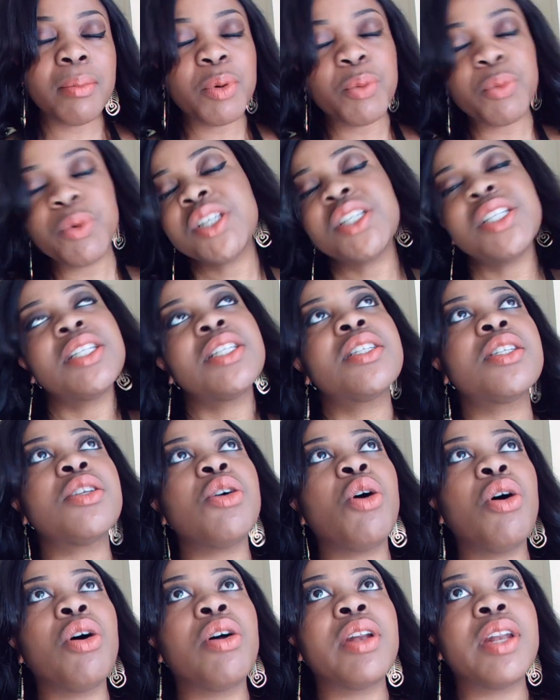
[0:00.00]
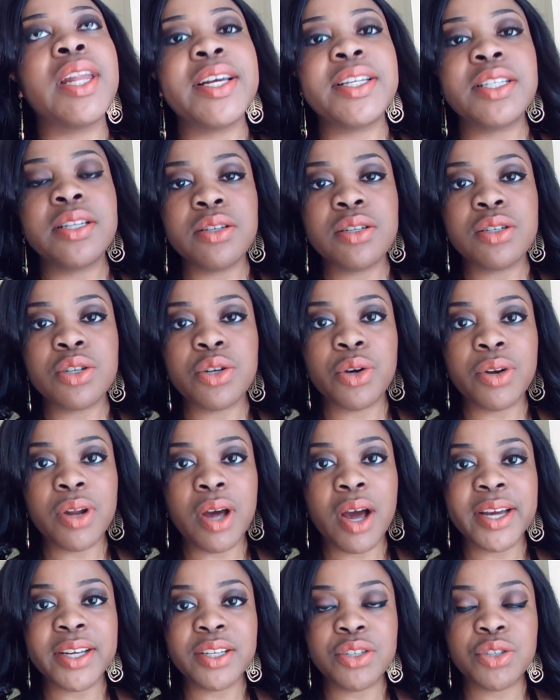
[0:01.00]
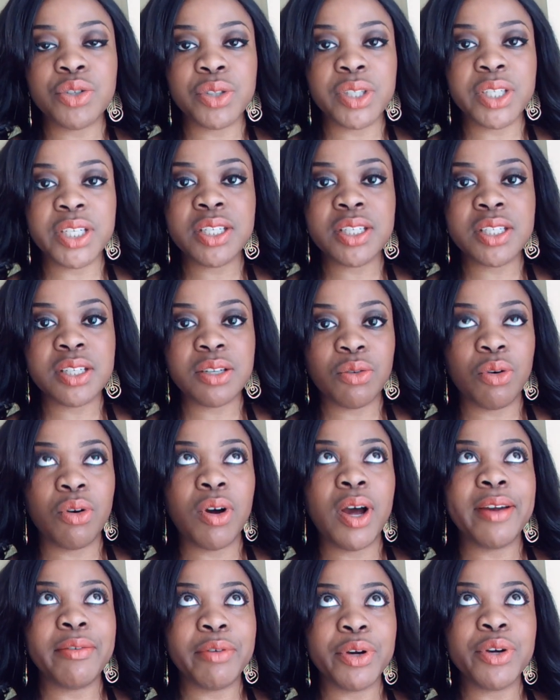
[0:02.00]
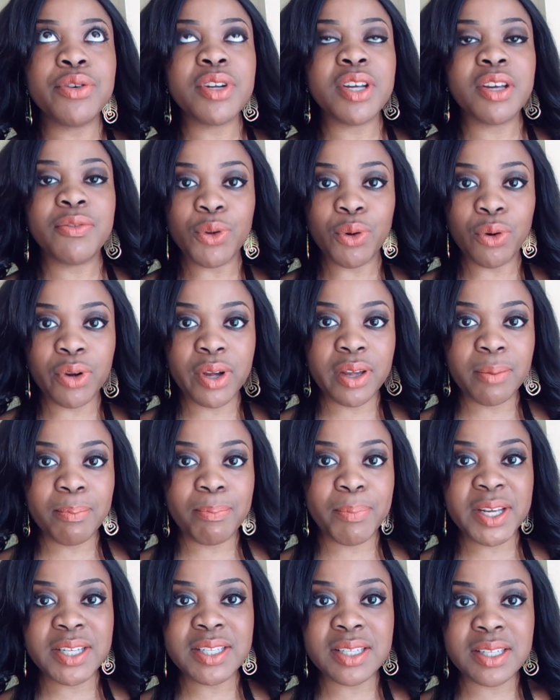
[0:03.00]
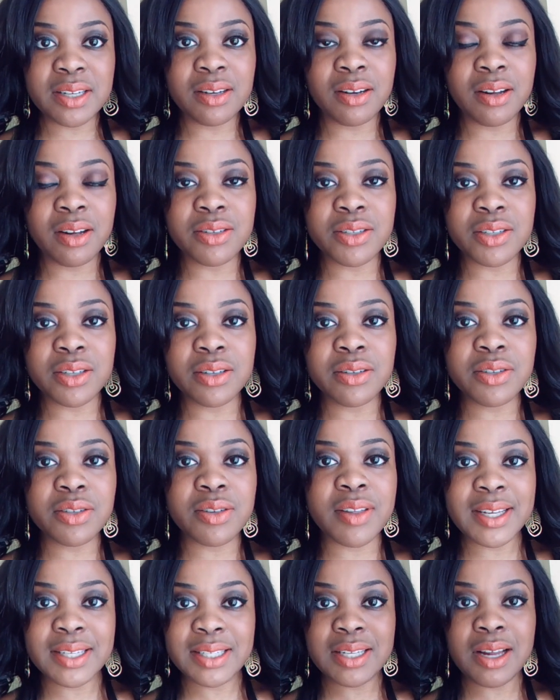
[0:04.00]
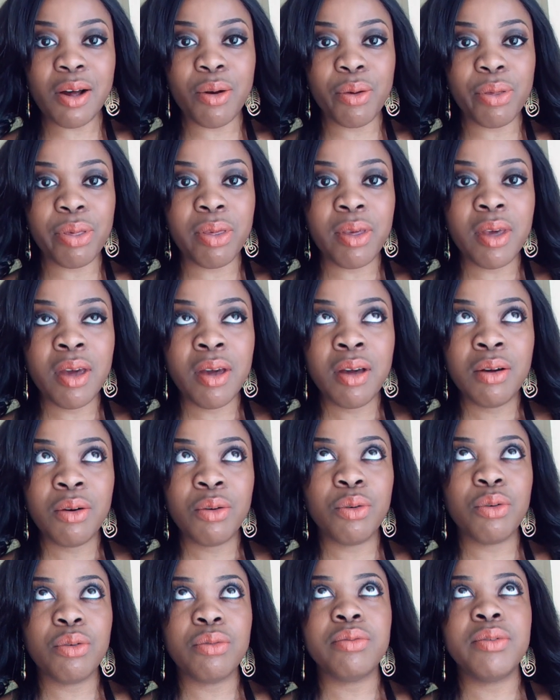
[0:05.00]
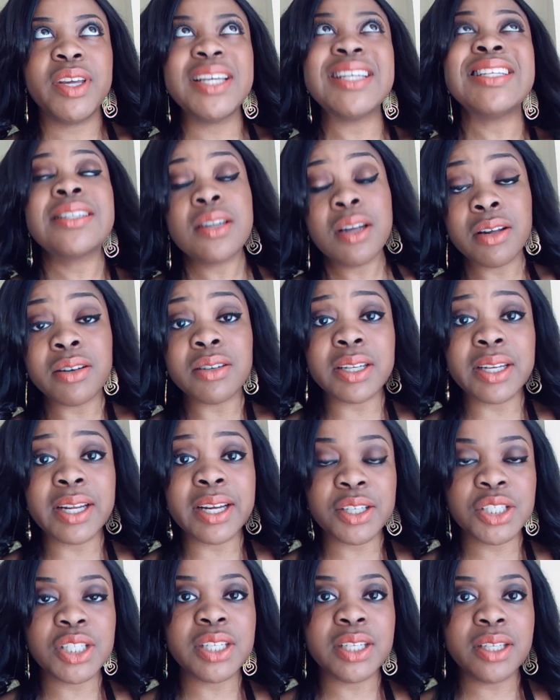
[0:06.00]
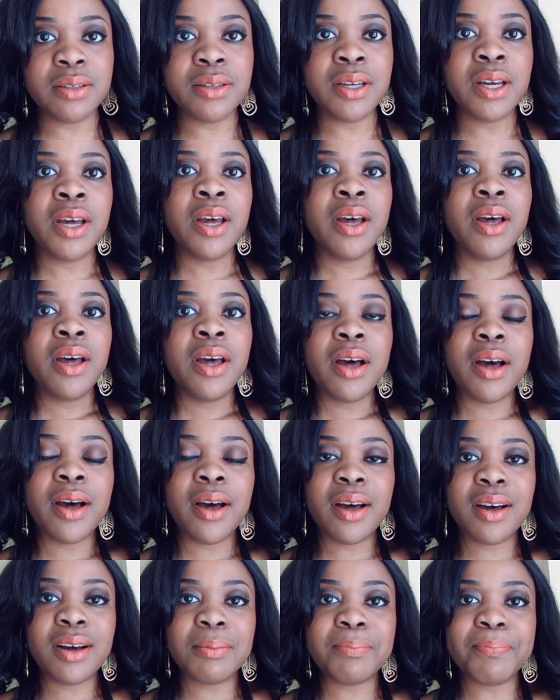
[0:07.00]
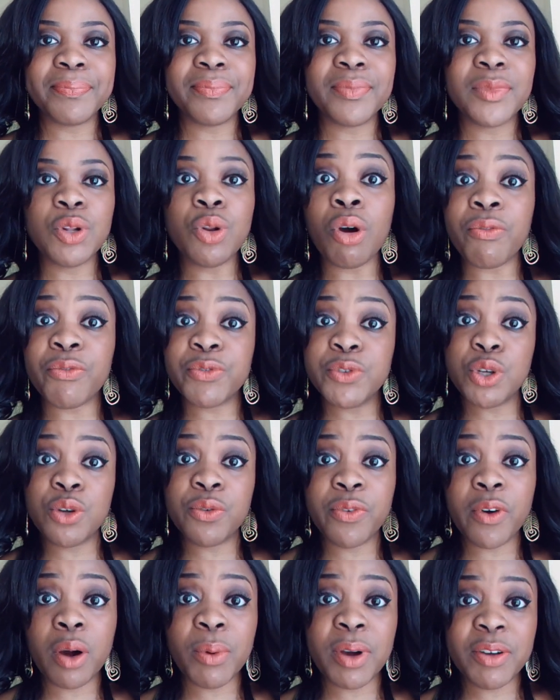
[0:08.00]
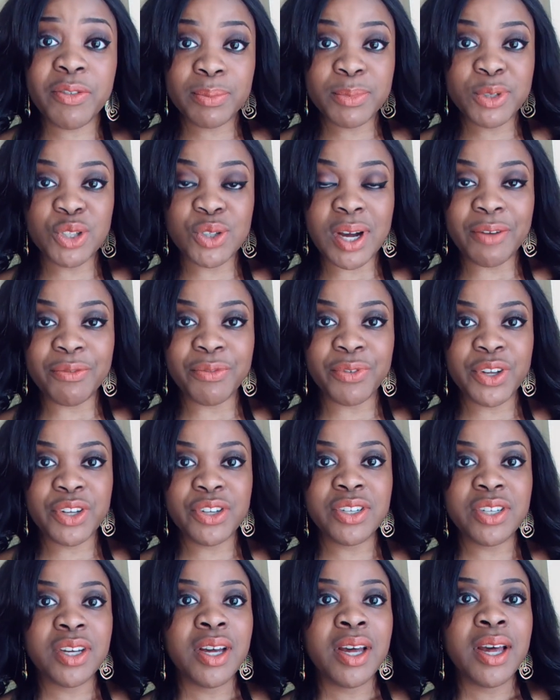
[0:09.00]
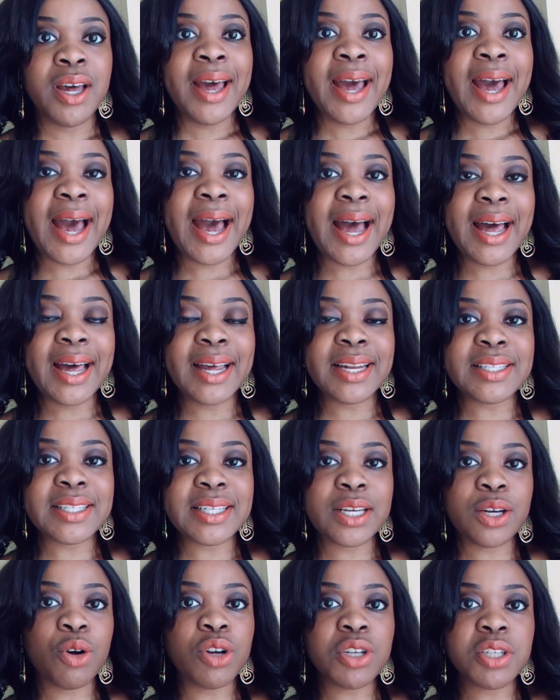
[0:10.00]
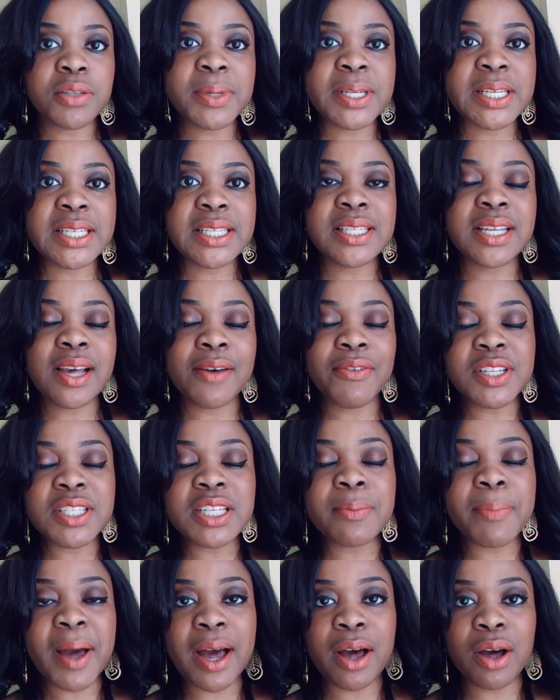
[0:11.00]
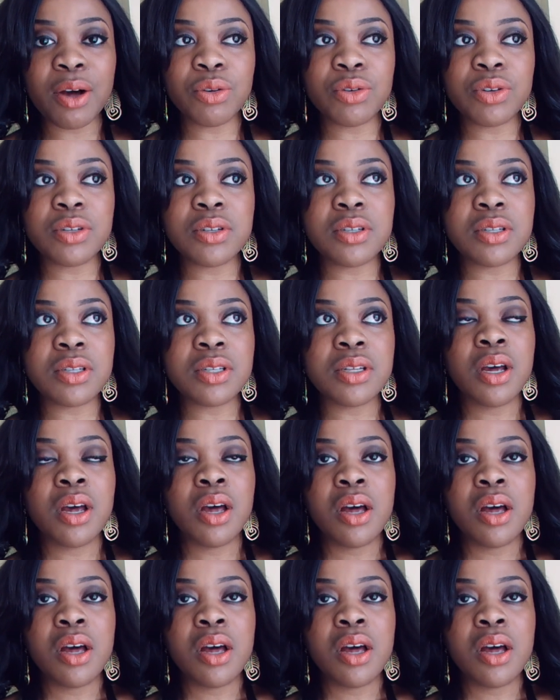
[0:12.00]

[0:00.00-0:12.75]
which is on Leytonstone High Street or High Road if you're based in London. So that's south or east London, actually. Not too far away from Stratford, and it cost me £70